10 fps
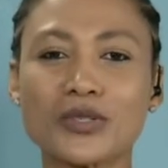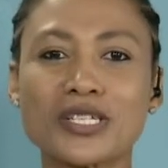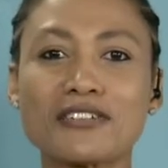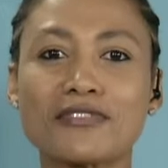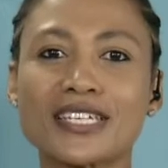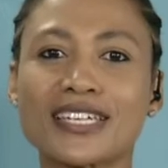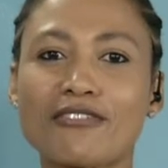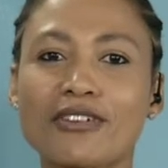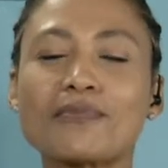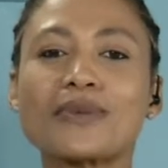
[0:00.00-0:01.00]
TV have
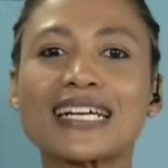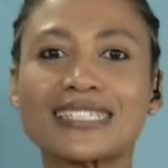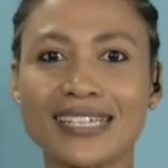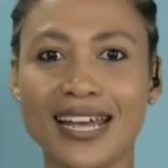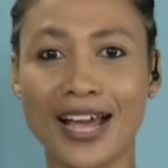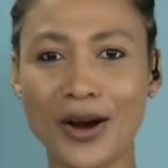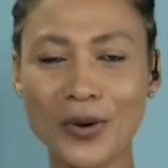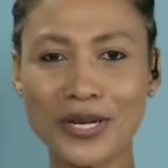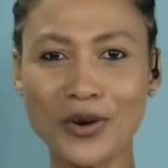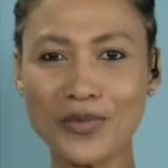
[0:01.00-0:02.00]
embarked on
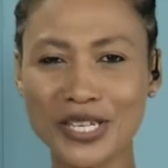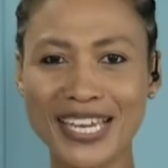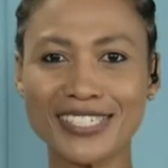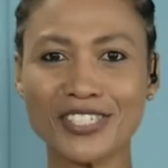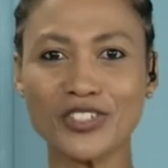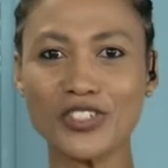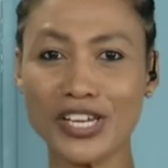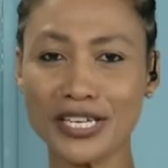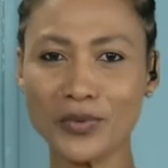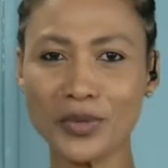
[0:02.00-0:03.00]
a communications
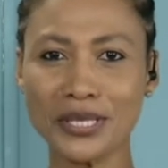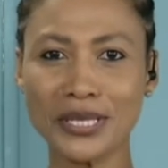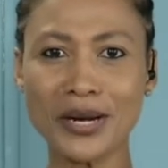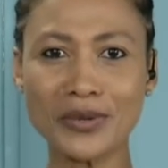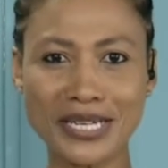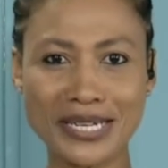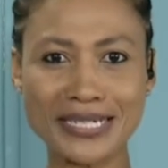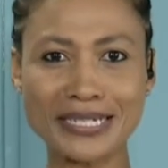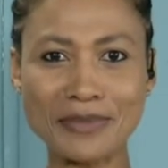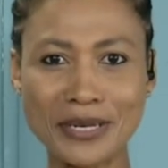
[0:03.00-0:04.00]
journey with the Gauteng
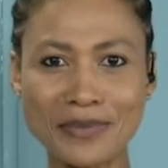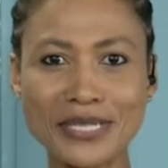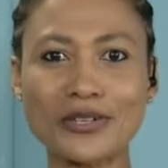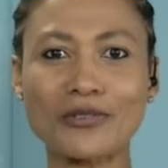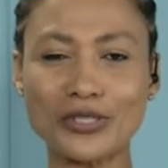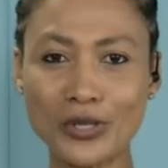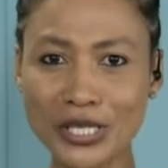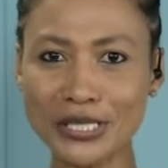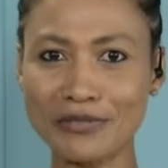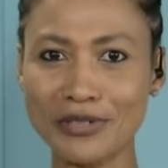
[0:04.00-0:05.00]
Department of
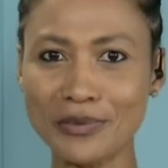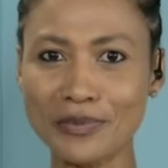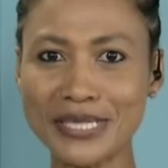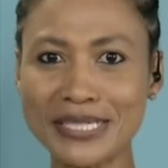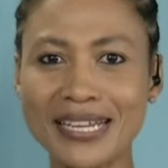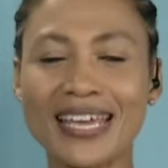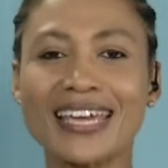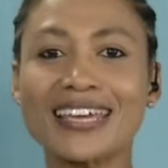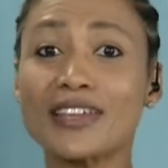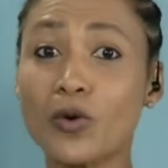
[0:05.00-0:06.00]
Social Development
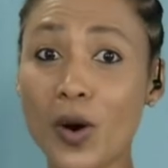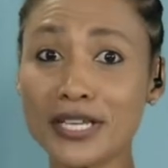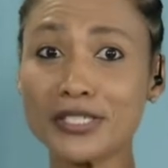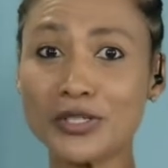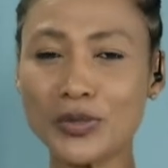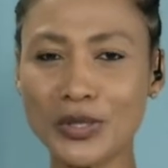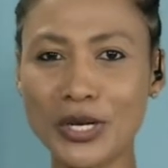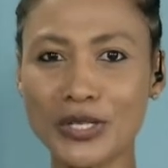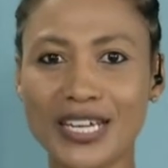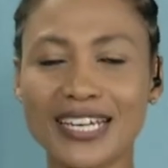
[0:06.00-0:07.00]
in the quest to
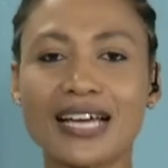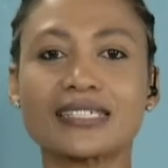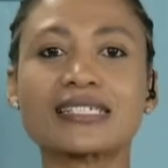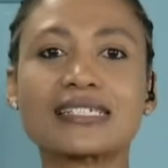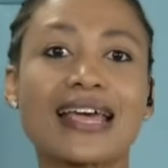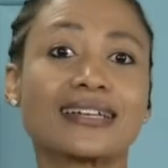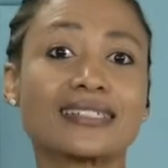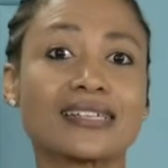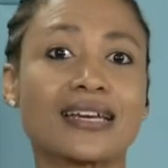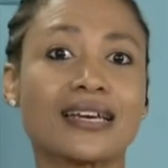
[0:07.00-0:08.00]
learn and understand
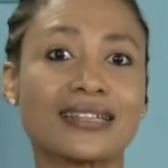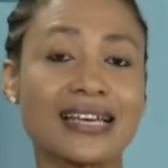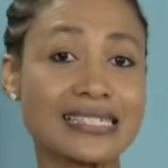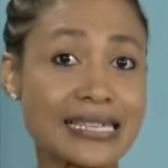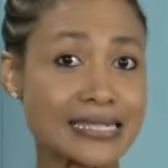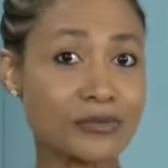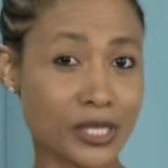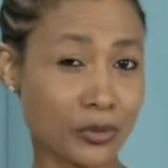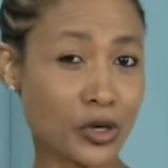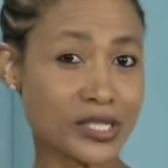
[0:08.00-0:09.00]
their systems and
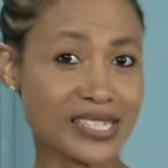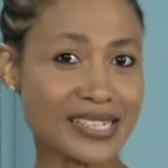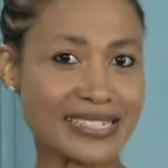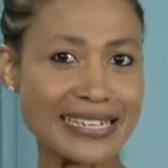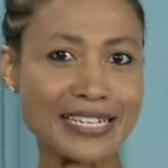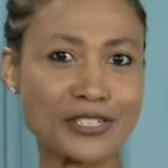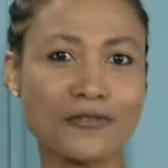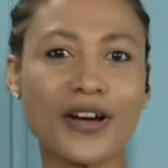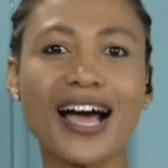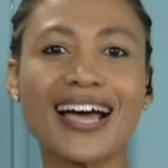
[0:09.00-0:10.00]
processes in as
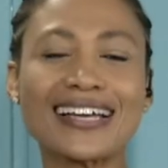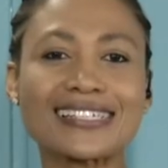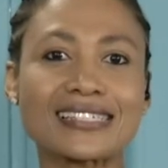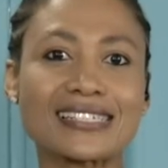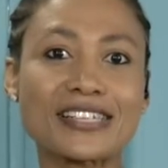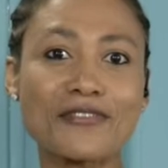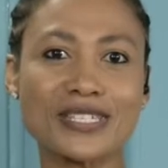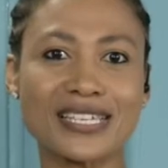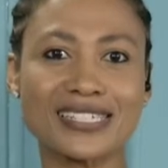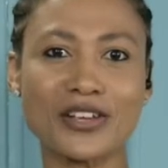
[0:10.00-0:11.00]
far as the
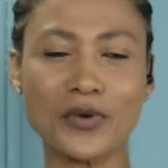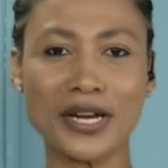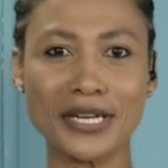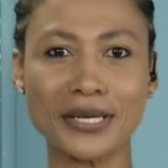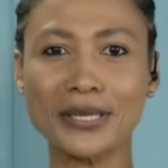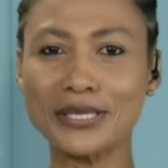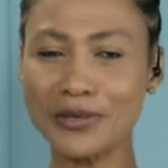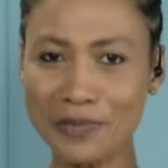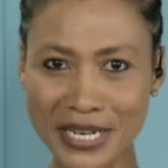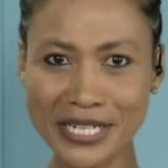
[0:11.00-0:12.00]
services they render to
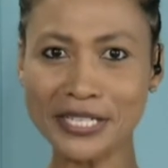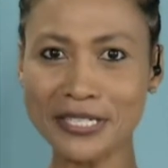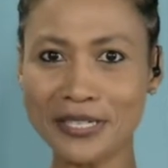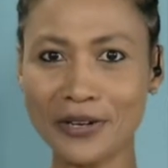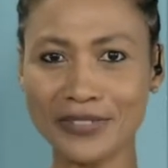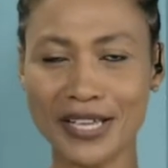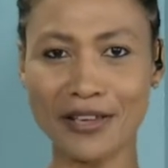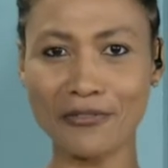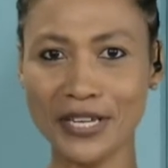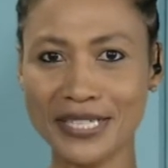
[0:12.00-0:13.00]
millions of South
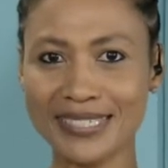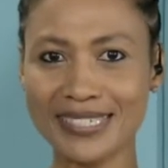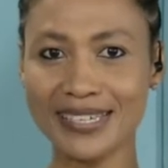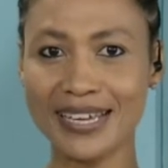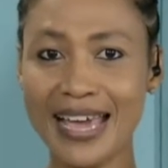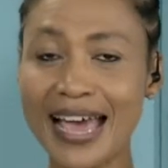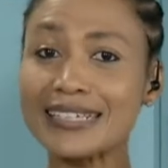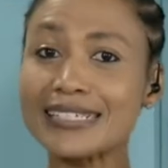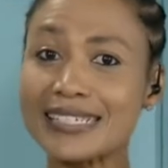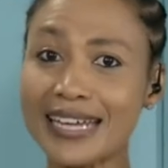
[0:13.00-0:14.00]
Africans. And
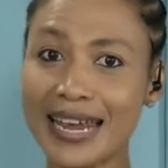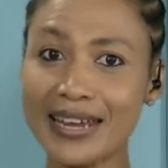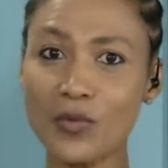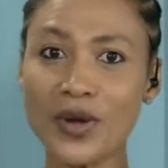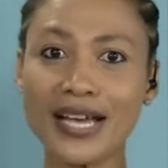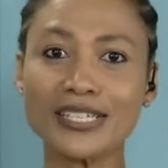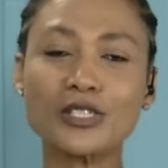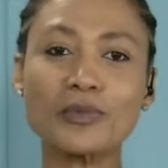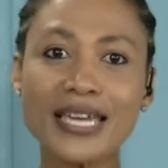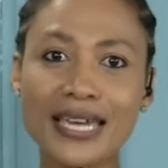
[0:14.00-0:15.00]
today we are
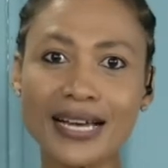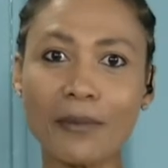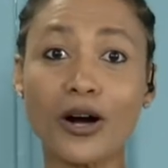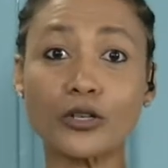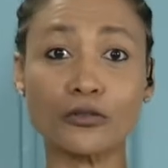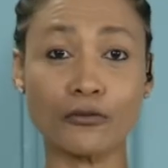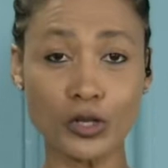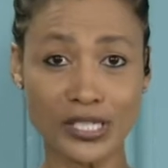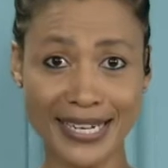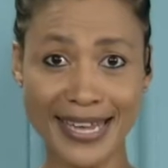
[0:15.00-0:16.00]
speaking about
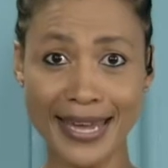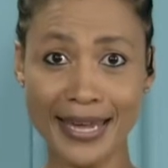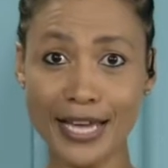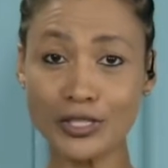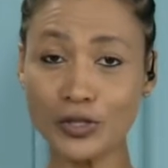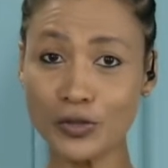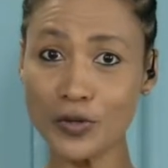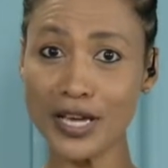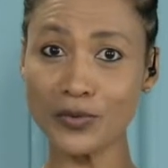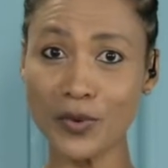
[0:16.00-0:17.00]
foster care, and to do
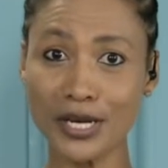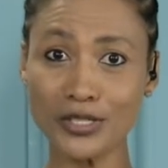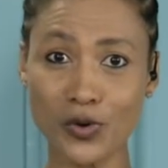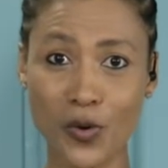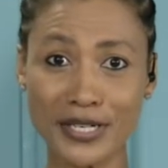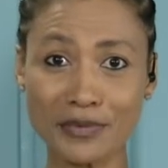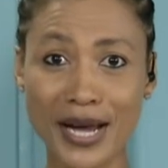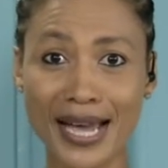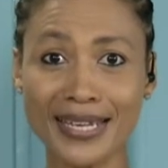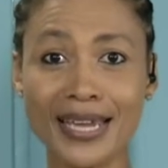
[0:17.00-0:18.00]
that we are joined
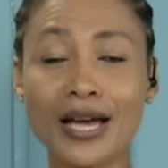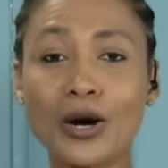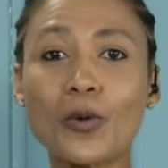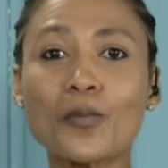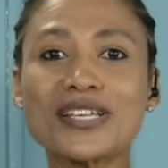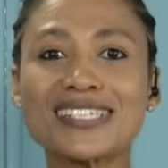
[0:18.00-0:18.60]
by Miss